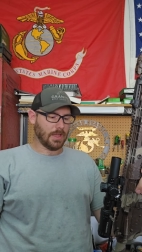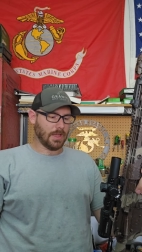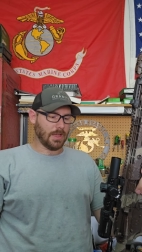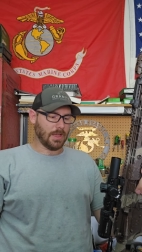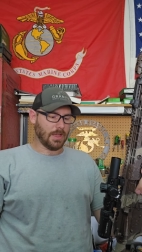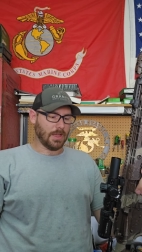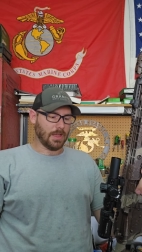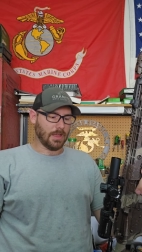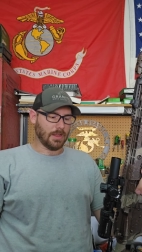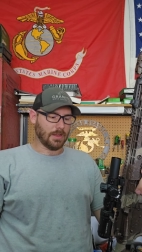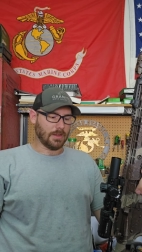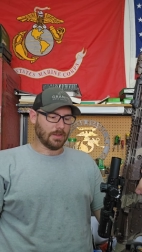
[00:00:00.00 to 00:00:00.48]

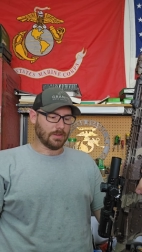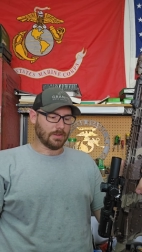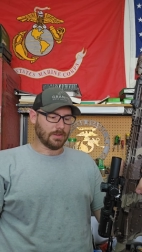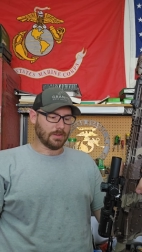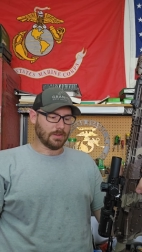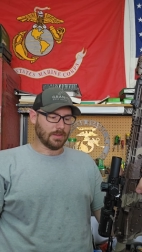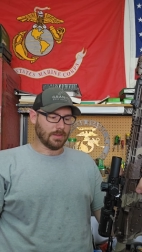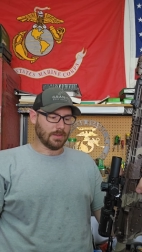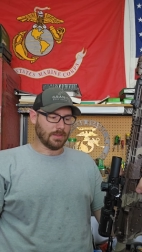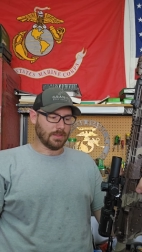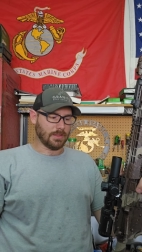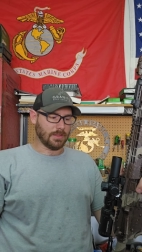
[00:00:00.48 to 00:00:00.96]
Um,
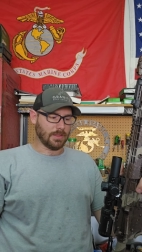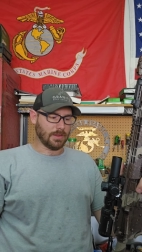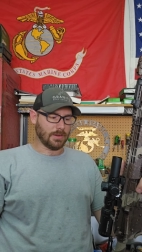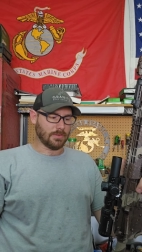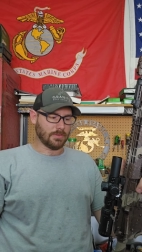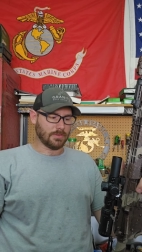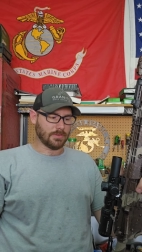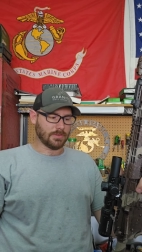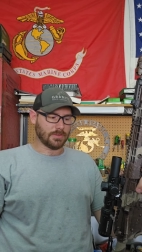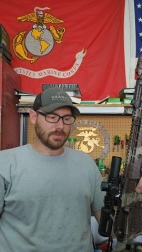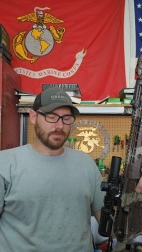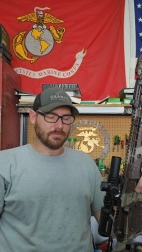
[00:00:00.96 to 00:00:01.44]

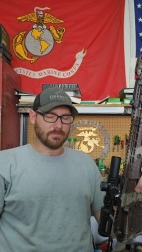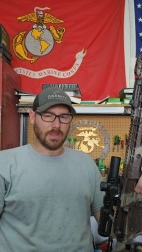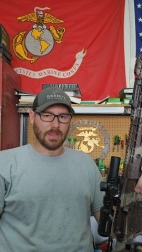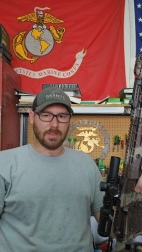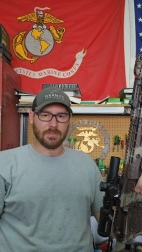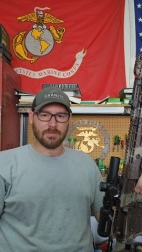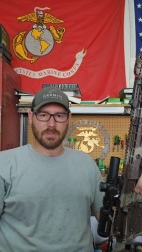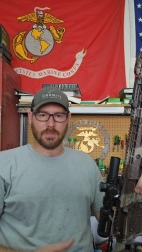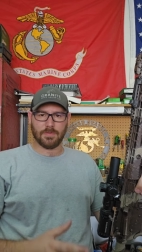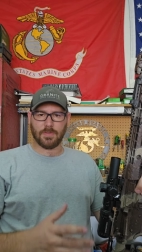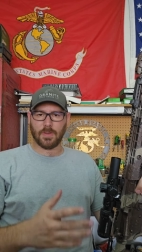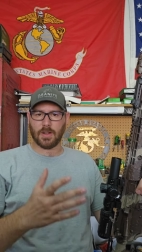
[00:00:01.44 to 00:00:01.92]
there's I, I
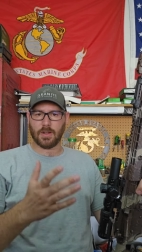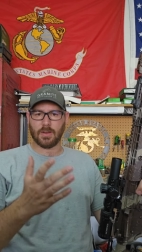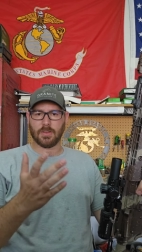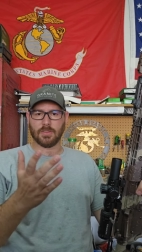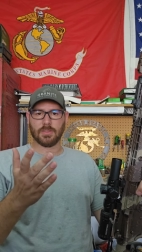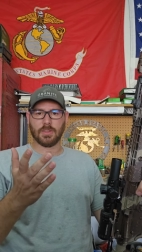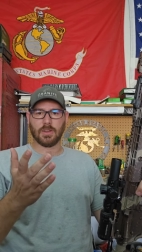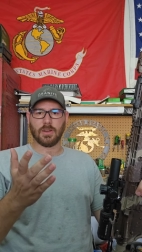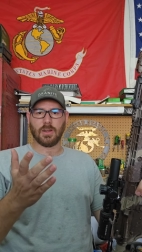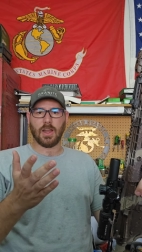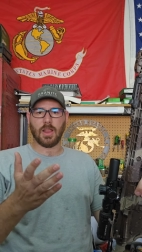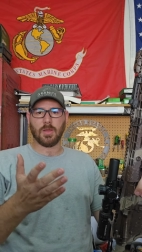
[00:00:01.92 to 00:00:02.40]
found it on
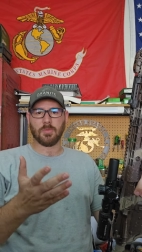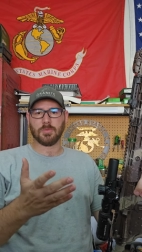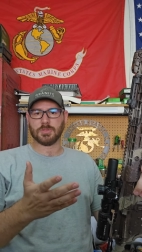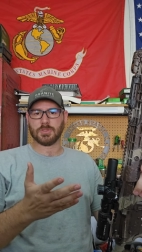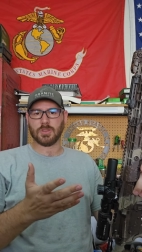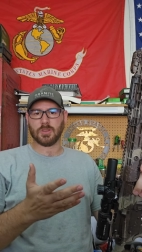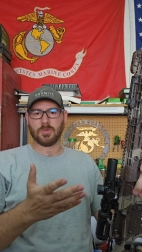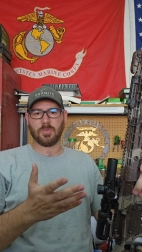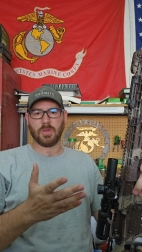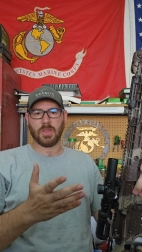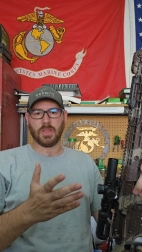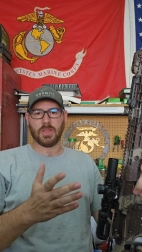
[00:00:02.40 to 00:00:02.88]
their
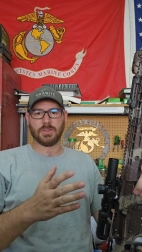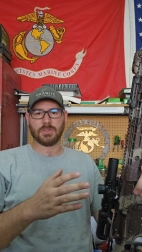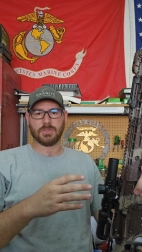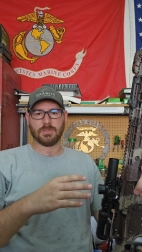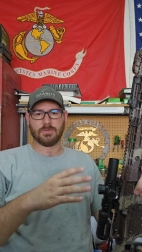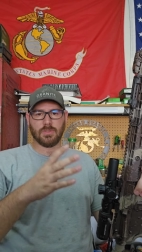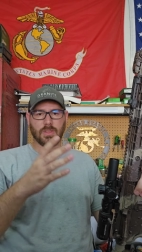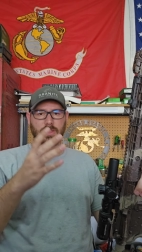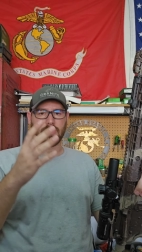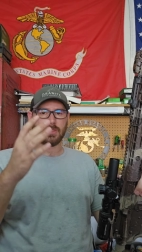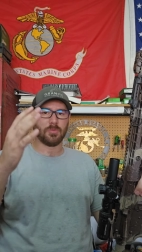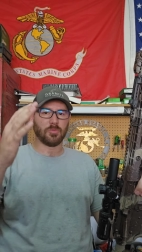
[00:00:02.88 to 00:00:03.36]
Amazon page of
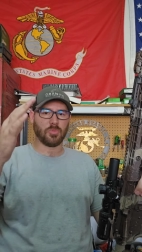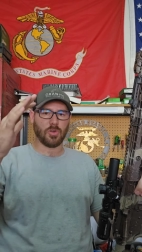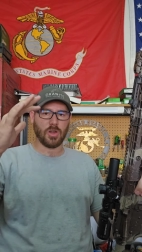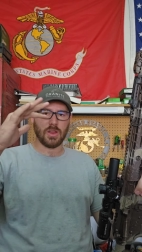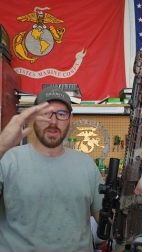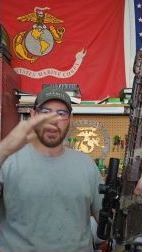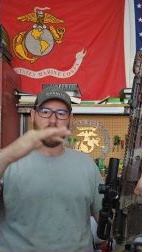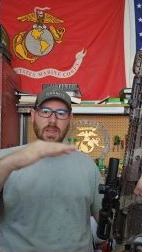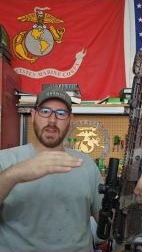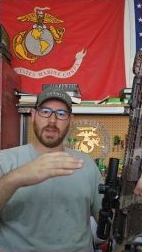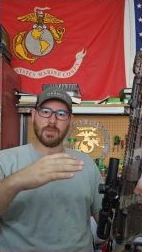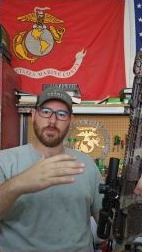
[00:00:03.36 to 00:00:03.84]
like the
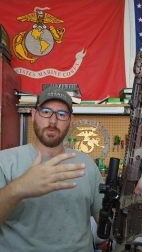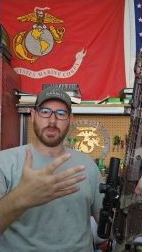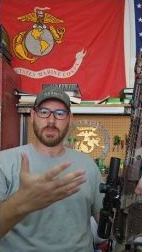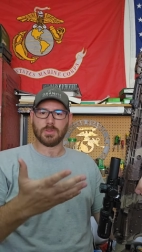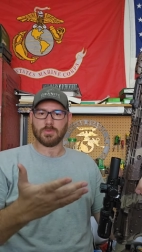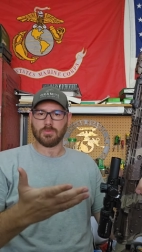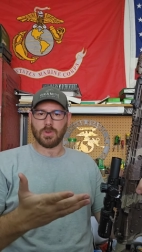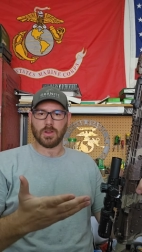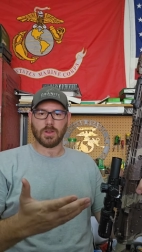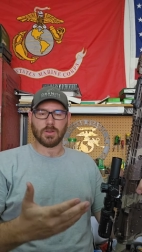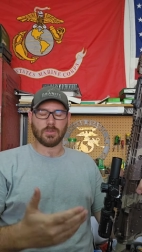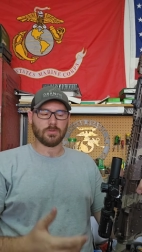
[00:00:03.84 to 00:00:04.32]
breakdown of what the
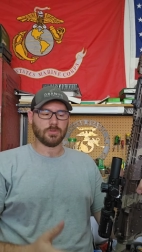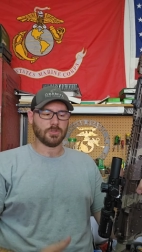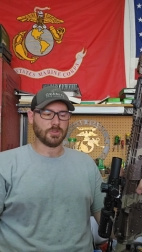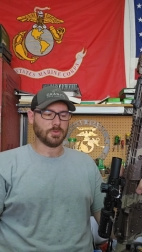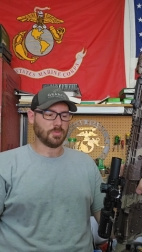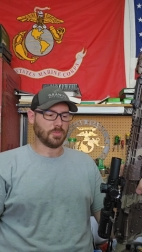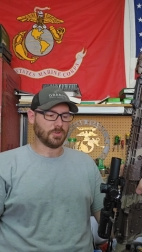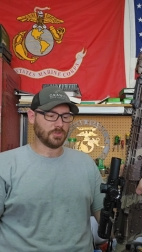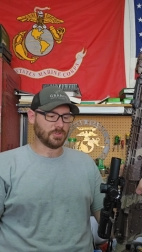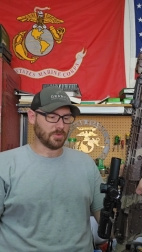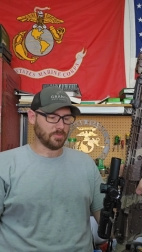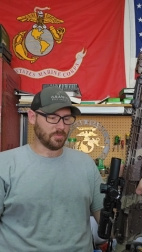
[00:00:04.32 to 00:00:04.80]
reticle is
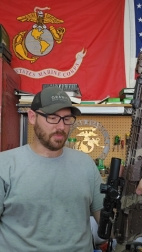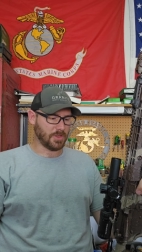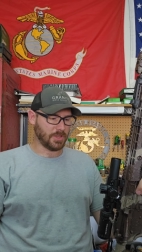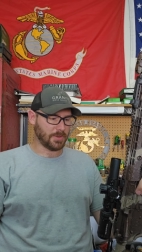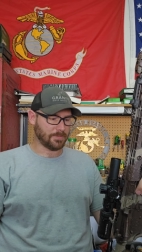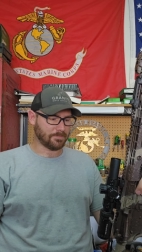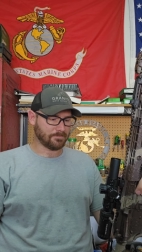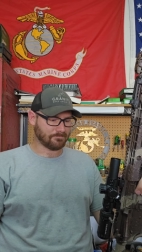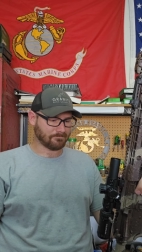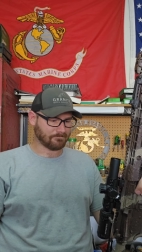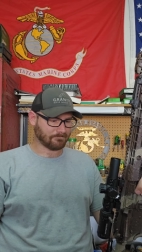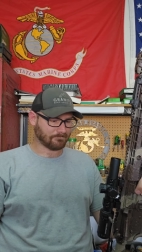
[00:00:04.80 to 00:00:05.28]
supposed to be.
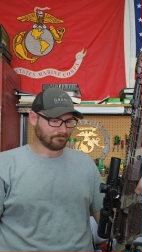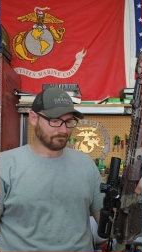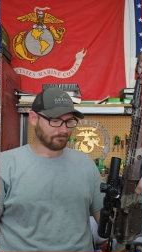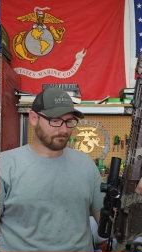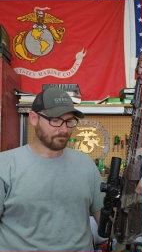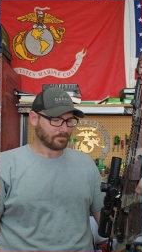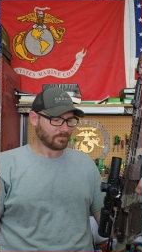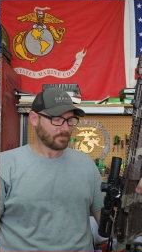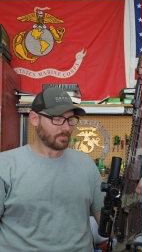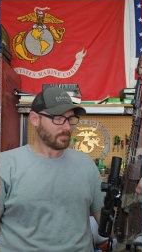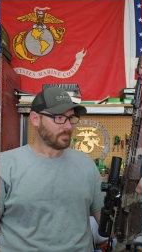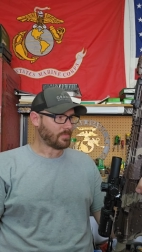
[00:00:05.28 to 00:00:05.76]

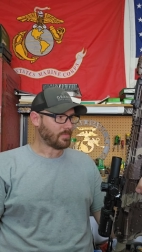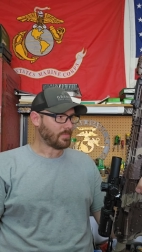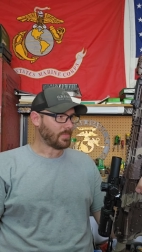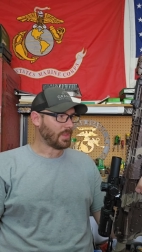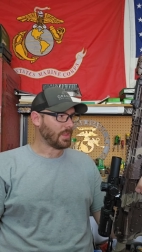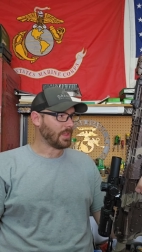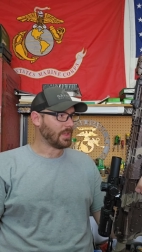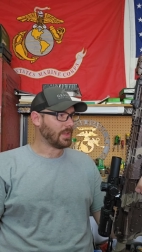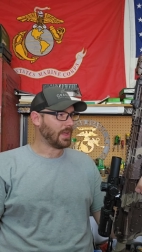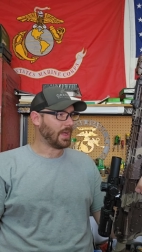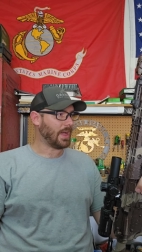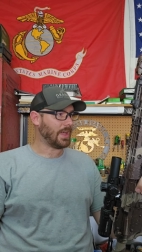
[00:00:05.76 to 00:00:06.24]

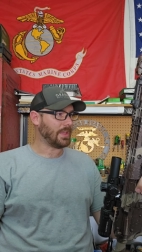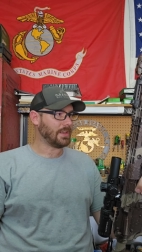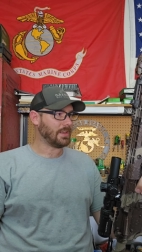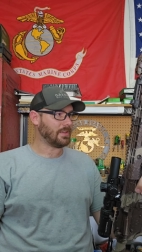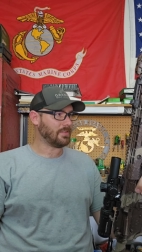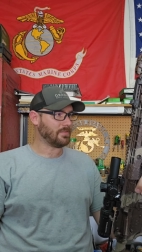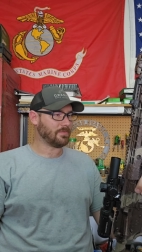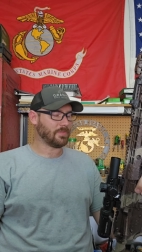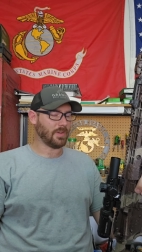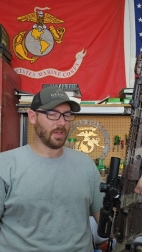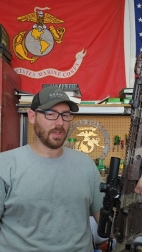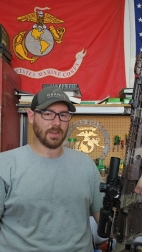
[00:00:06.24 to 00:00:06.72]
I didn't
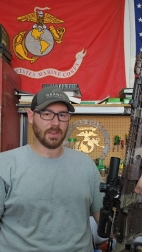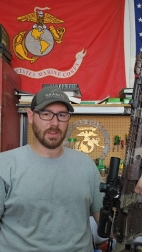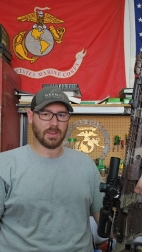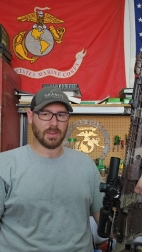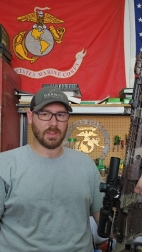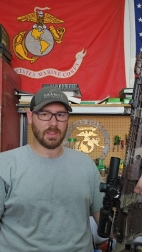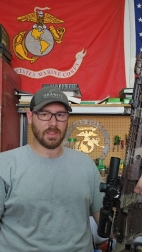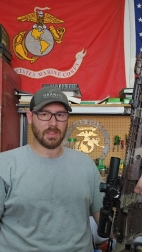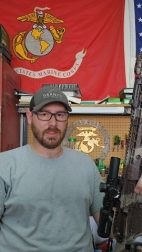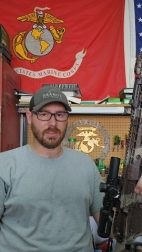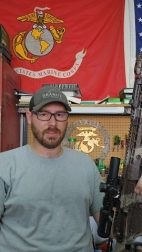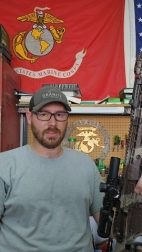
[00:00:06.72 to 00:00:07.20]
find it
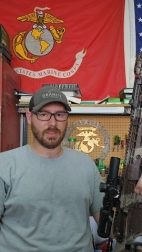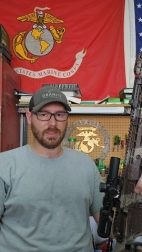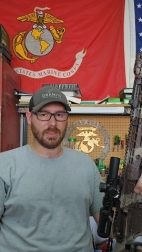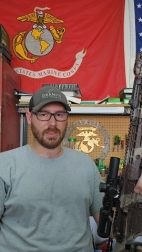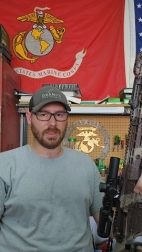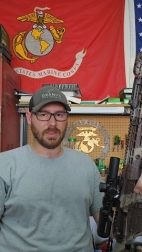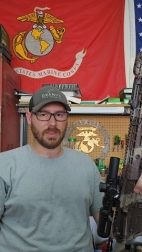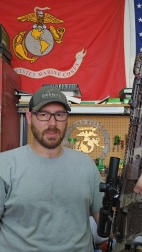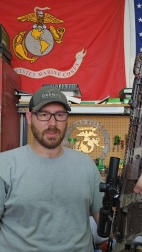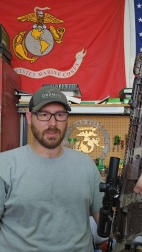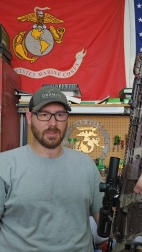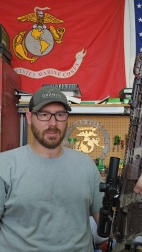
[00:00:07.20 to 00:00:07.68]
in the
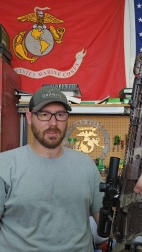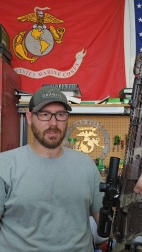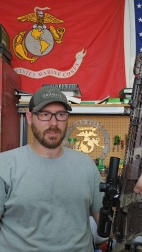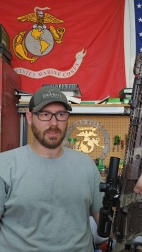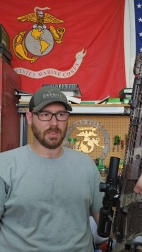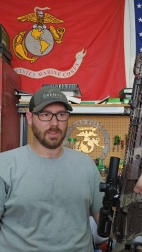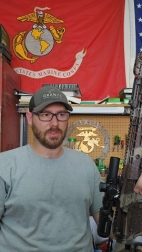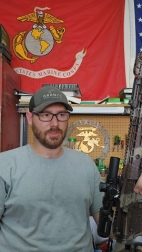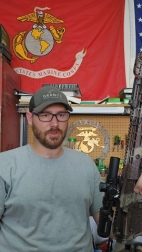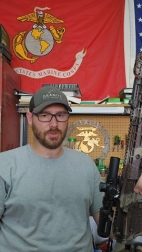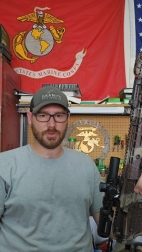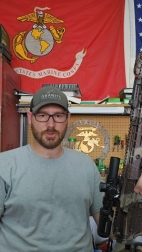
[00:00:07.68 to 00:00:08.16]

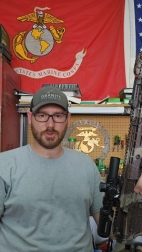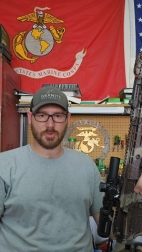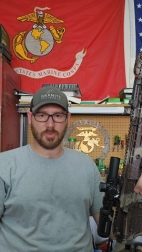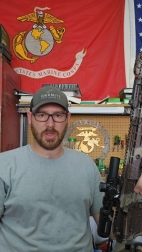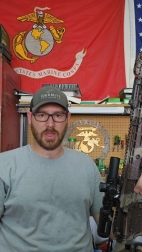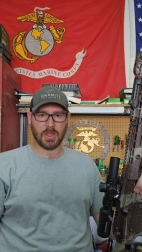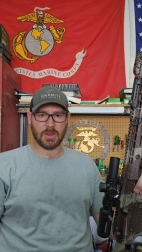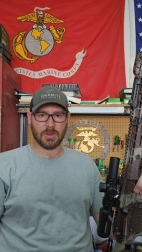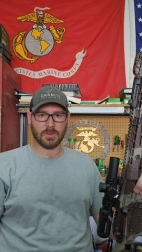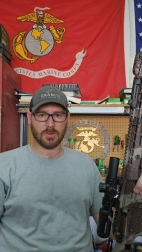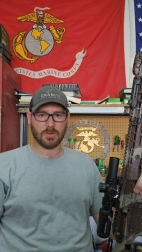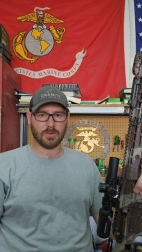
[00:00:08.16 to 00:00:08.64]
in the user
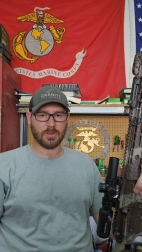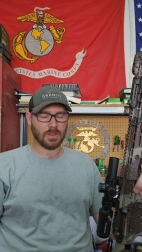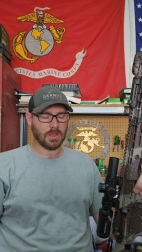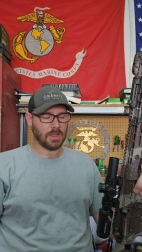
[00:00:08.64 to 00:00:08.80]
manual.